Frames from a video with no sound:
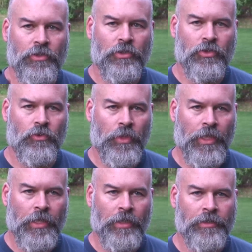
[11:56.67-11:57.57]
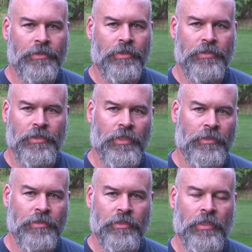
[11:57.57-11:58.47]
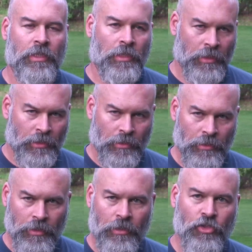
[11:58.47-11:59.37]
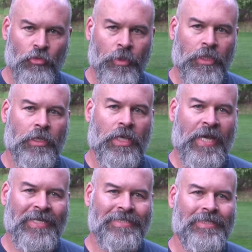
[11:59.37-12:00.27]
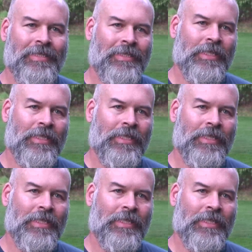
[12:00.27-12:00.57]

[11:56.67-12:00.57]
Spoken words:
2 days since the humic acid